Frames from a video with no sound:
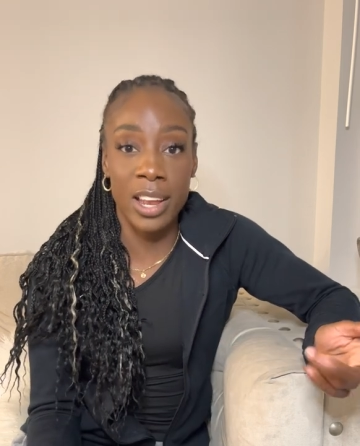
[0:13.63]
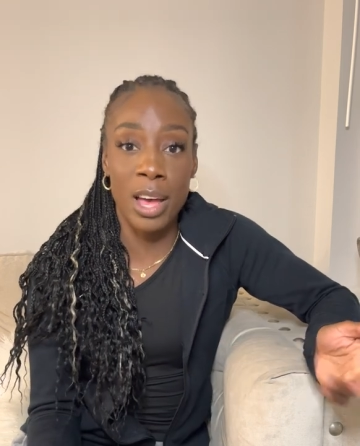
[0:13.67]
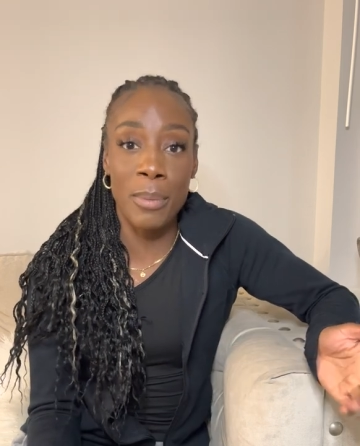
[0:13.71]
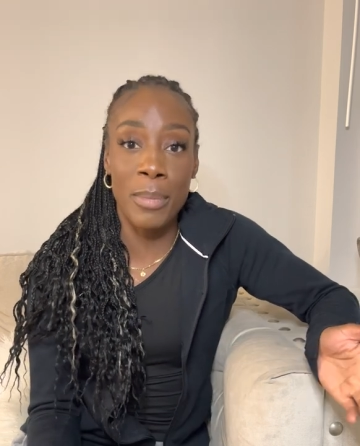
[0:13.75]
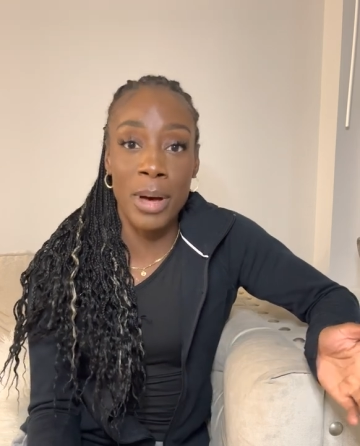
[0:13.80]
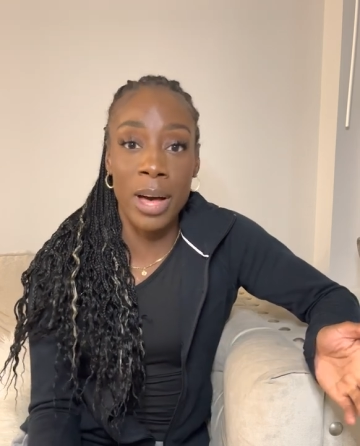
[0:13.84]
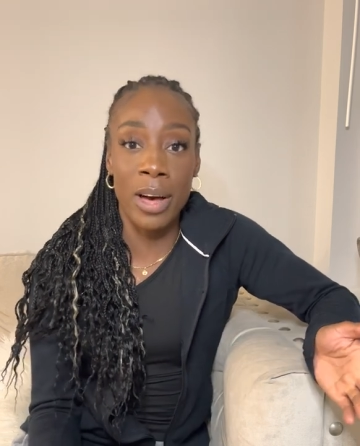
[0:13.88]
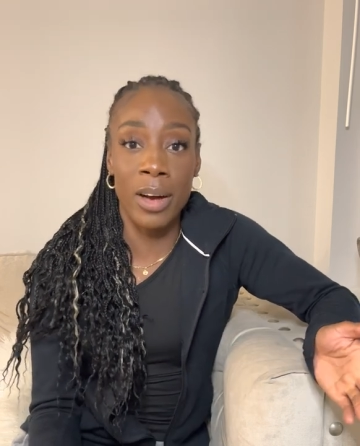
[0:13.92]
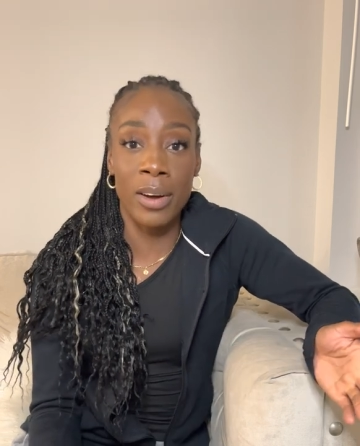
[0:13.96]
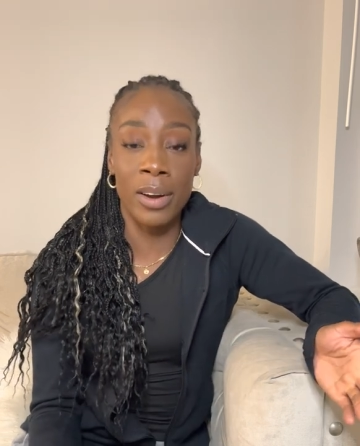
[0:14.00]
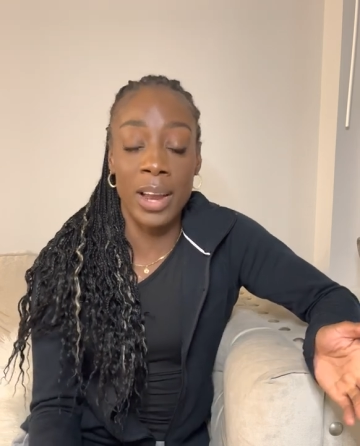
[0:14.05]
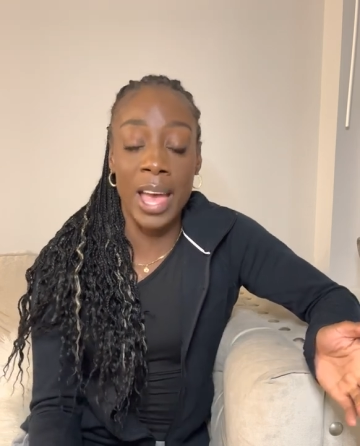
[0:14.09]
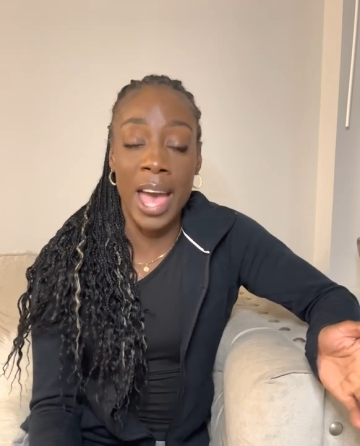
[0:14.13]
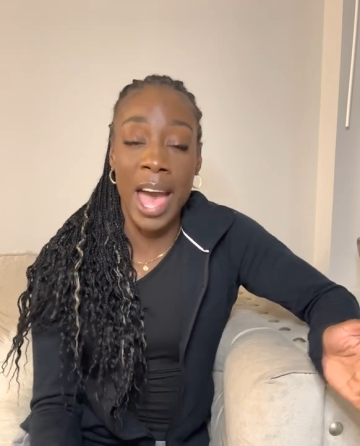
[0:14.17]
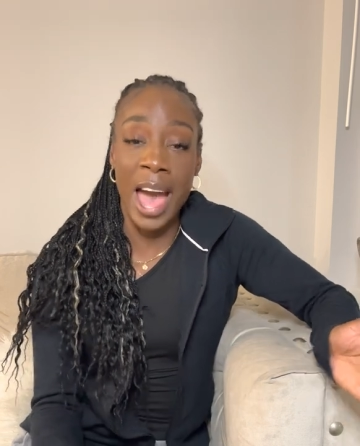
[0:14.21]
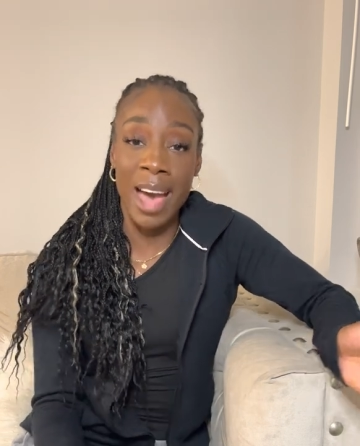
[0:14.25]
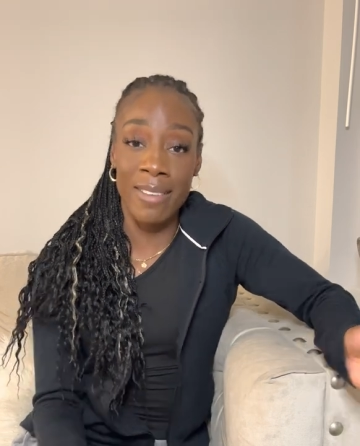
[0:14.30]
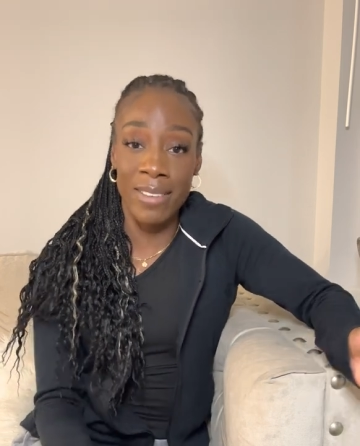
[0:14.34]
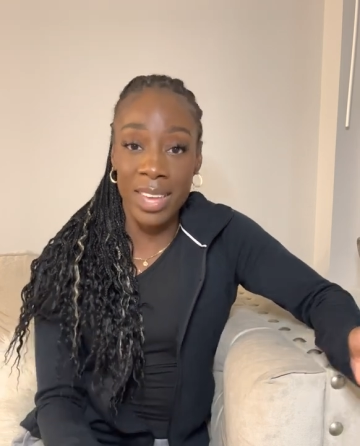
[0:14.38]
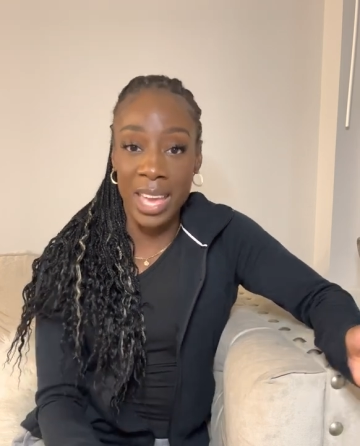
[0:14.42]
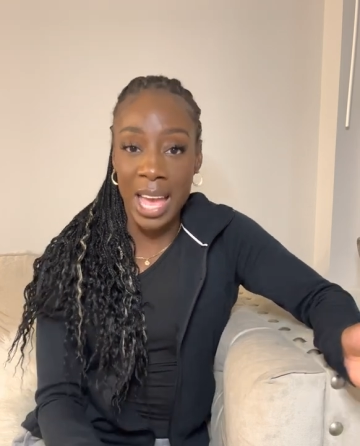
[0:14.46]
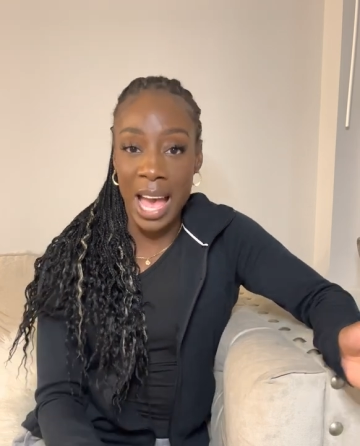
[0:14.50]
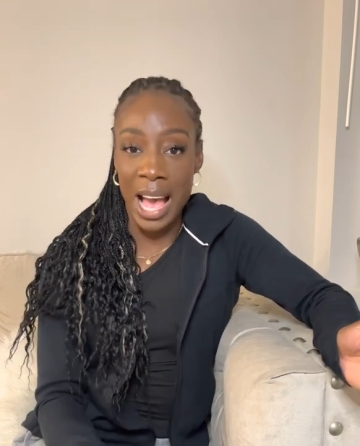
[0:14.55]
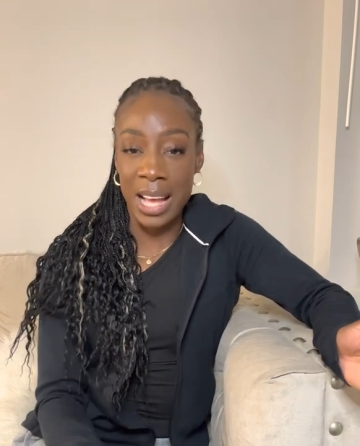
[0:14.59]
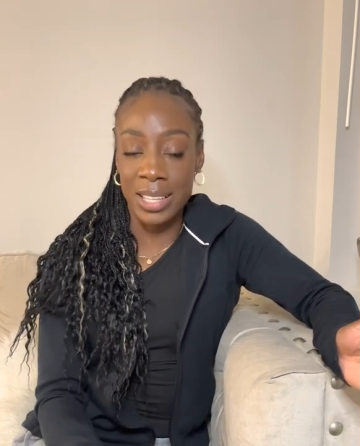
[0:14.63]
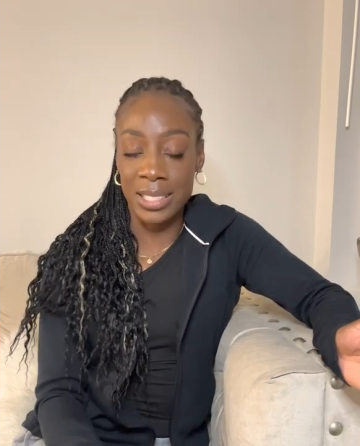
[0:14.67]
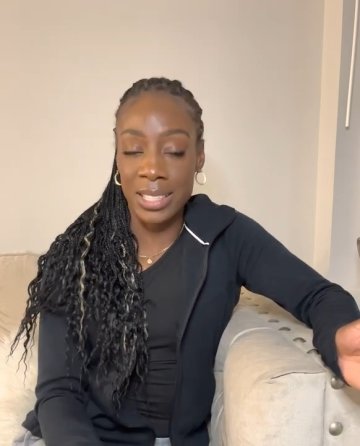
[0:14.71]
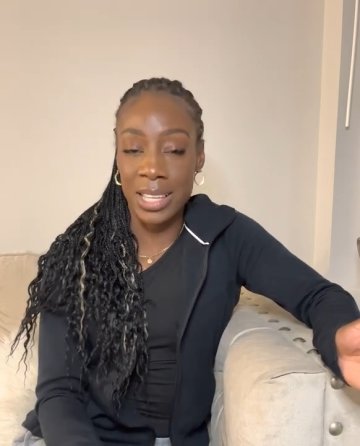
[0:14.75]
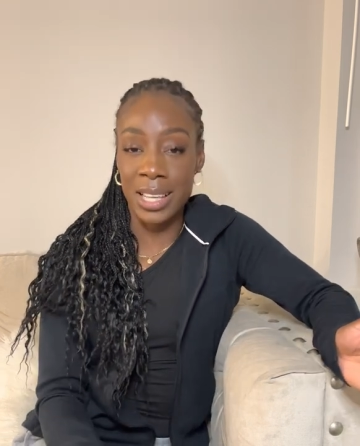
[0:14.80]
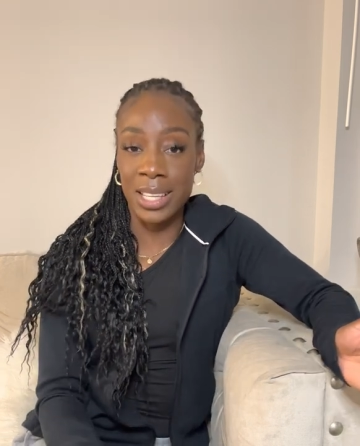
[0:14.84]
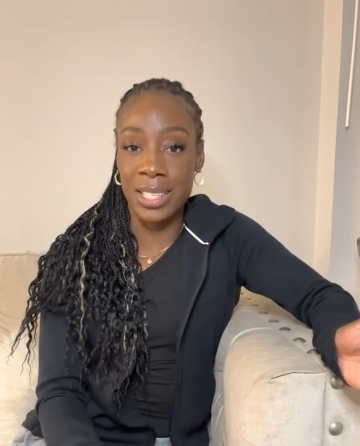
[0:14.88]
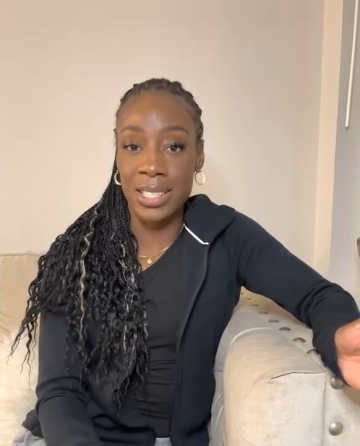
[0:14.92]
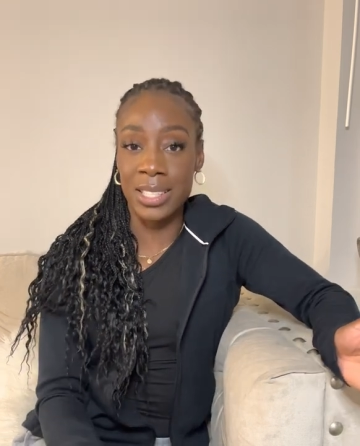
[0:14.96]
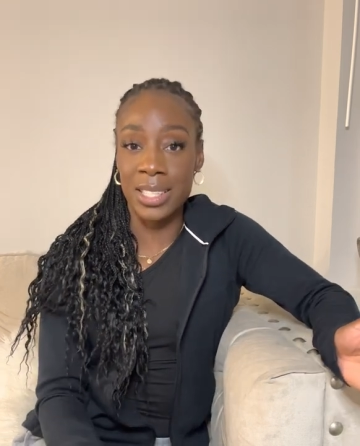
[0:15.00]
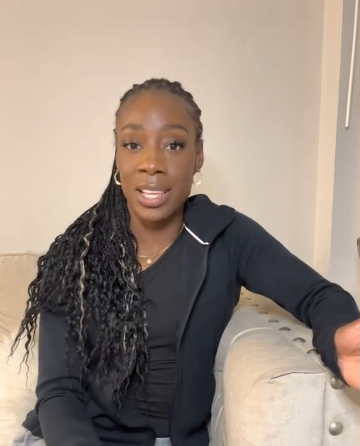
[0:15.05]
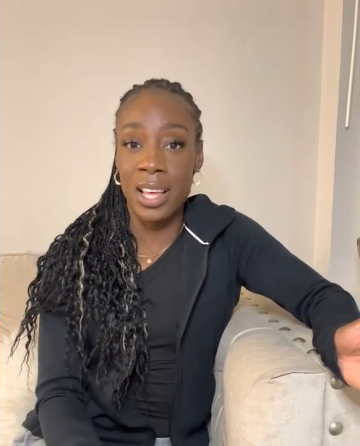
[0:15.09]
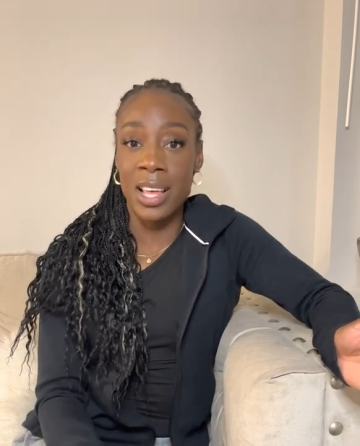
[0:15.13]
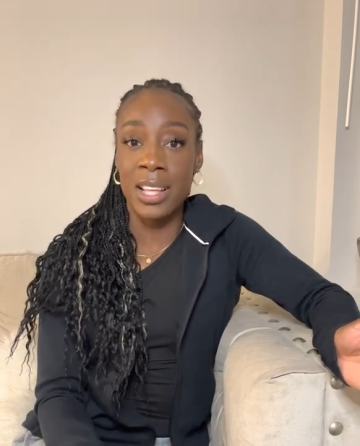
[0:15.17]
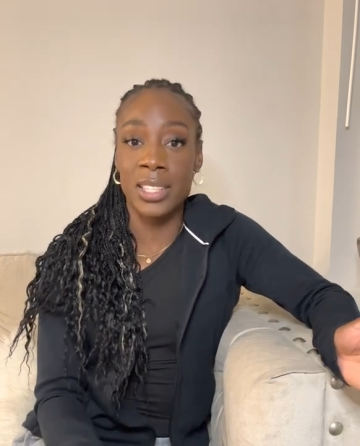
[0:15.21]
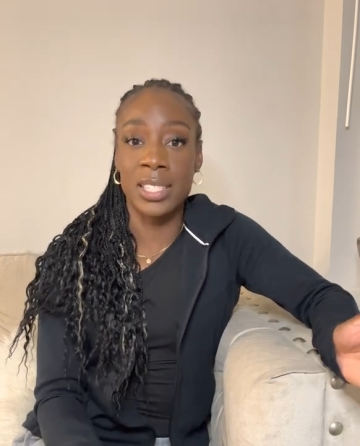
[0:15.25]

about having access